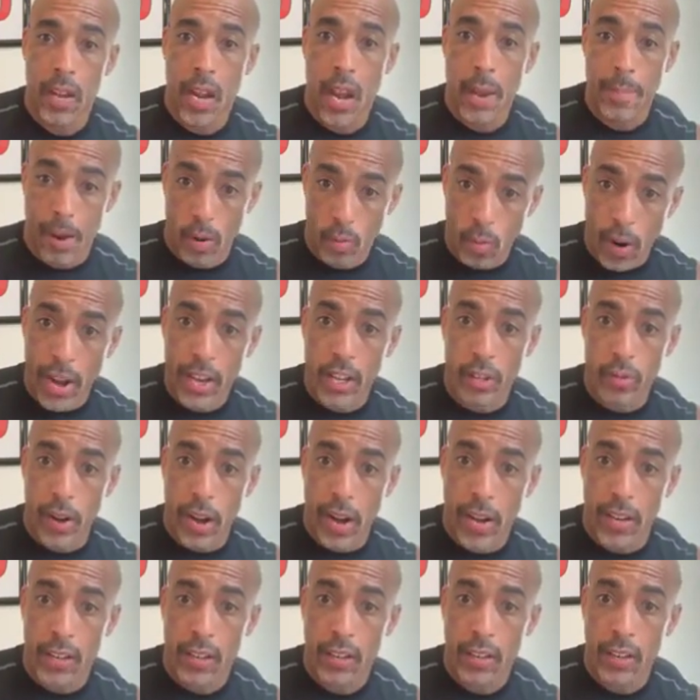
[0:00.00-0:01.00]
Am I right,
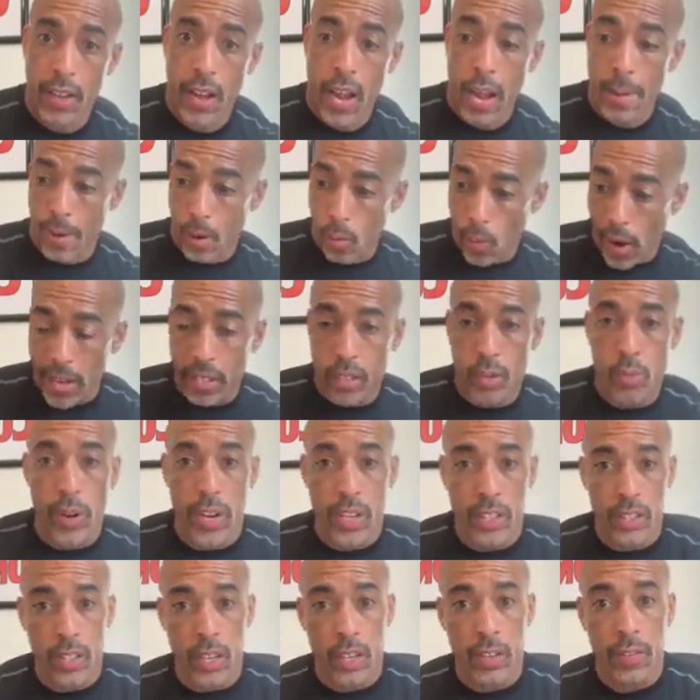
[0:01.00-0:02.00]
Greg? Am I right,
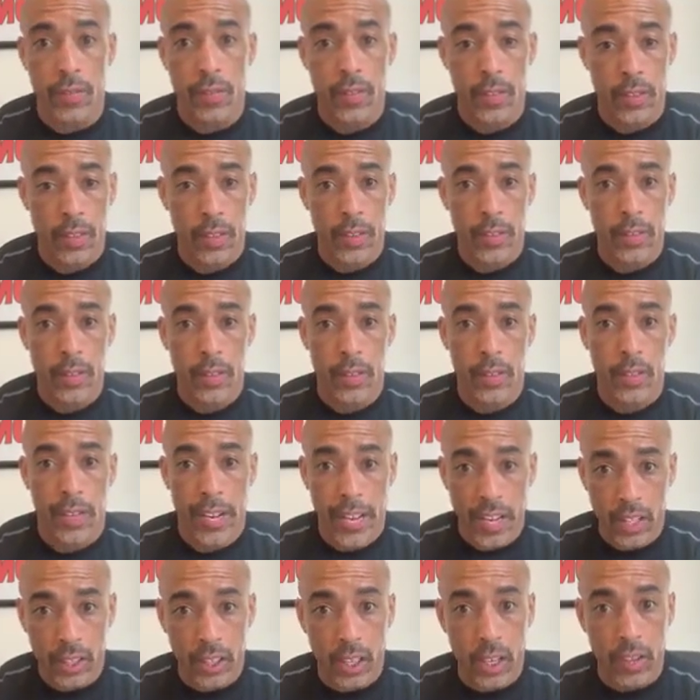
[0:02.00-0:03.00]
Teresa?
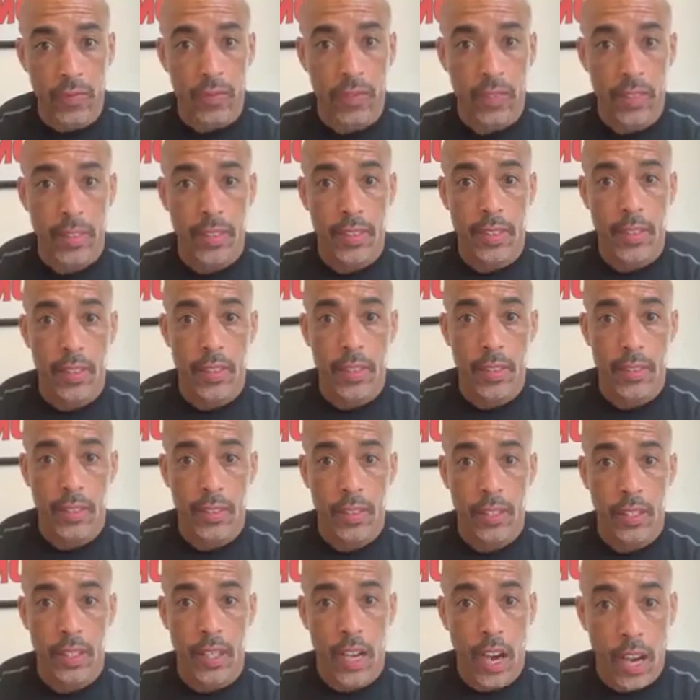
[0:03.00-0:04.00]
Lisa?
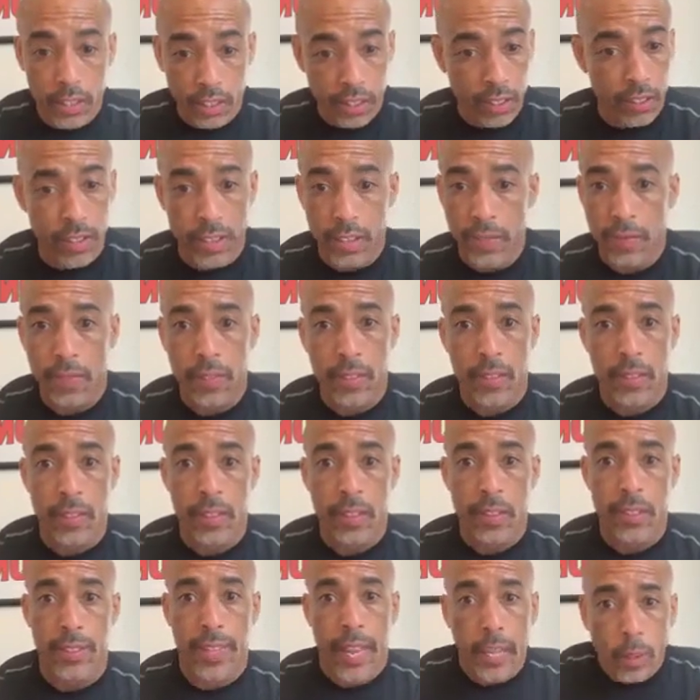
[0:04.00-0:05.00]
Cousin?
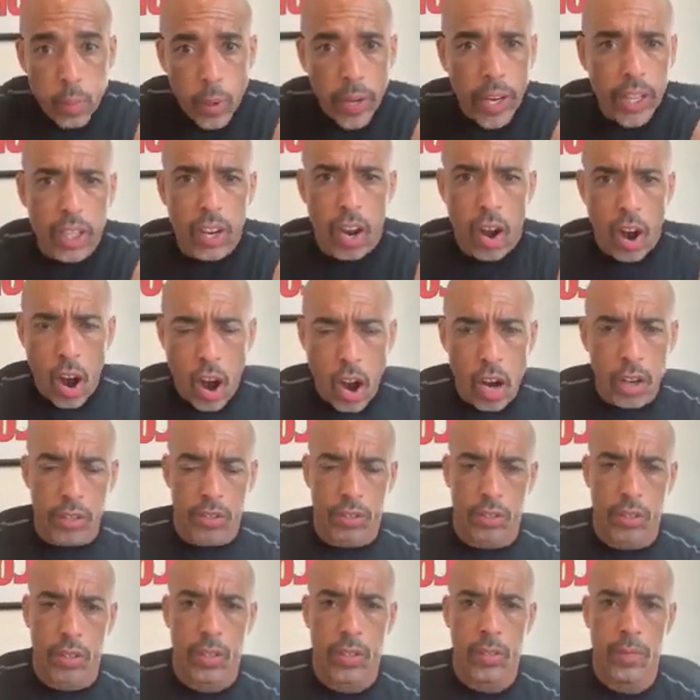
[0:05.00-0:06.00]
That's what it
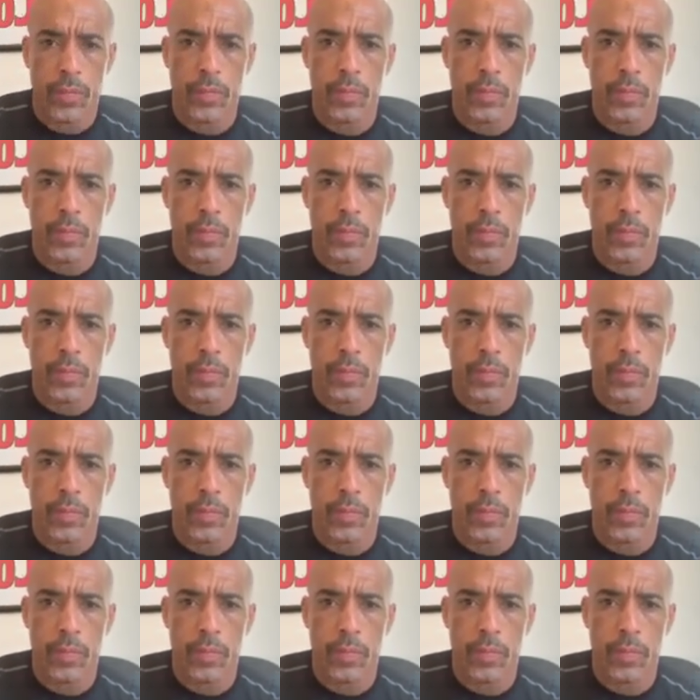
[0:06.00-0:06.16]
costs.